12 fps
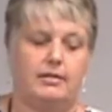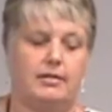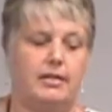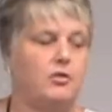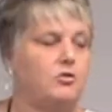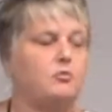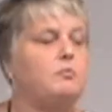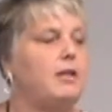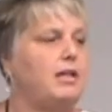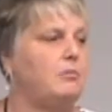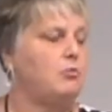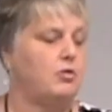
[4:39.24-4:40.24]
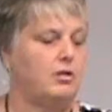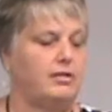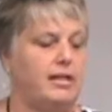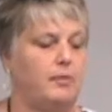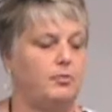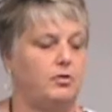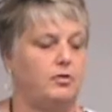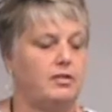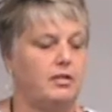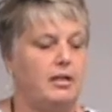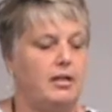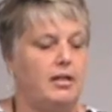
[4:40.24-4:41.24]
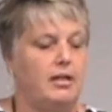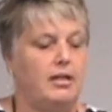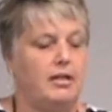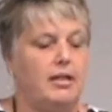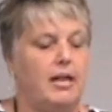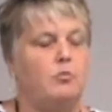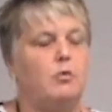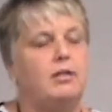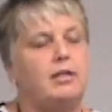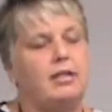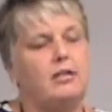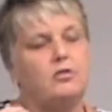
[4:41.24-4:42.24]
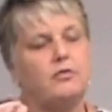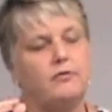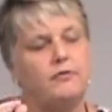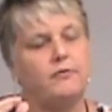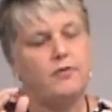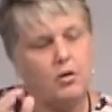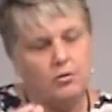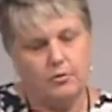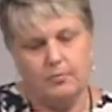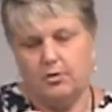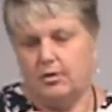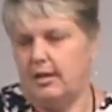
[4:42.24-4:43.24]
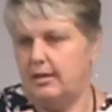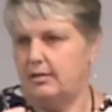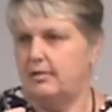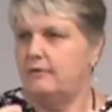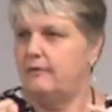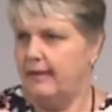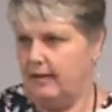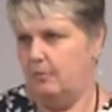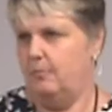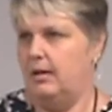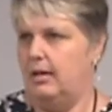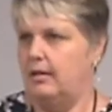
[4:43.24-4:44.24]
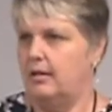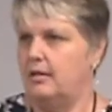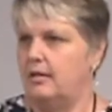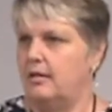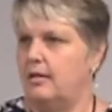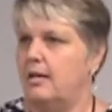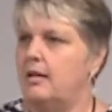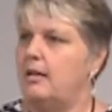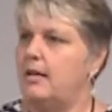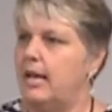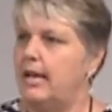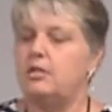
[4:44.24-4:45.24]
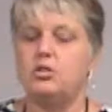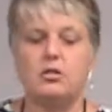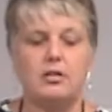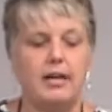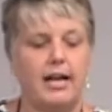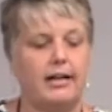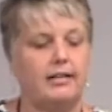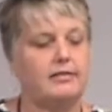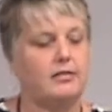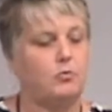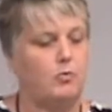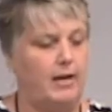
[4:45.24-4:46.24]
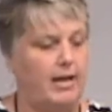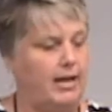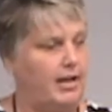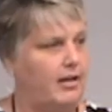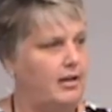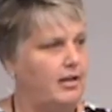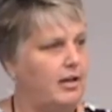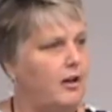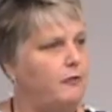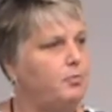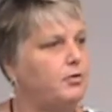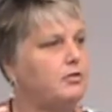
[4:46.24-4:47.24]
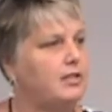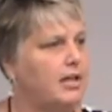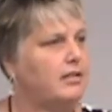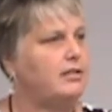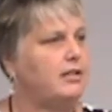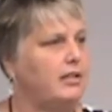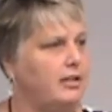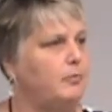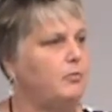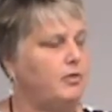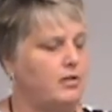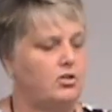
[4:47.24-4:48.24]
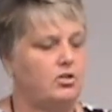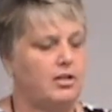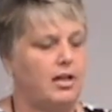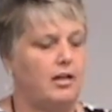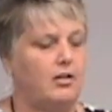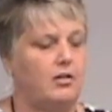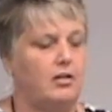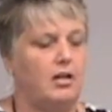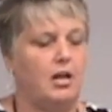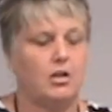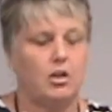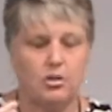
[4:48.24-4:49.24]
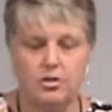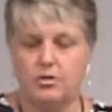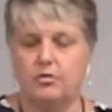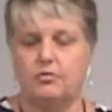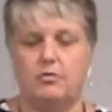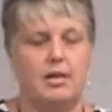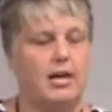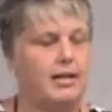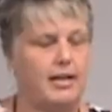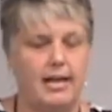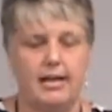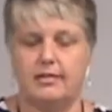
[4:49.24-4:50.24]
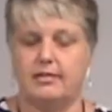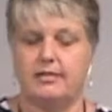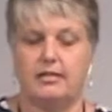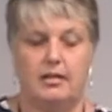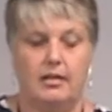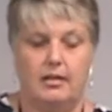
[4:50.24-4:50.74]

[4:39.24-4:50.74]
And there's many more examples. And when things are vulnerable and developing, nature has a way of protecting them with a shell, a cocoon, a nest,